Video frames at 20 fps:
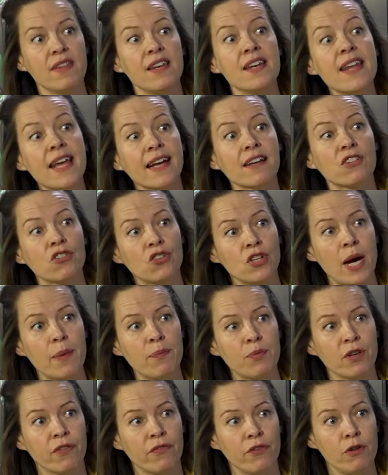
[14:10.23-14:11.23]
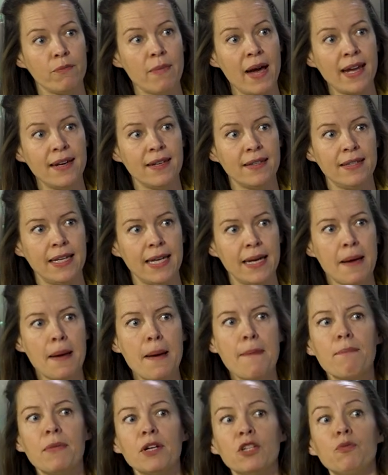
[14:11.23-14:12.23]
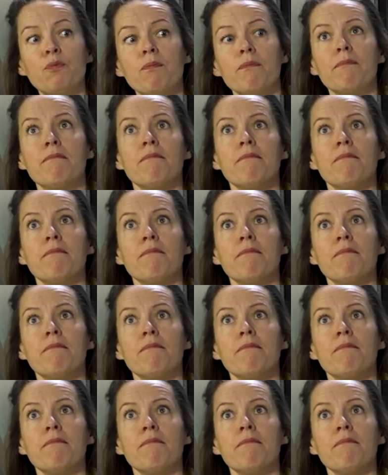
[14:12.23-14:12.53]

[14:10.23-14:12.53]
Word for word: the next chapter of humanity, much,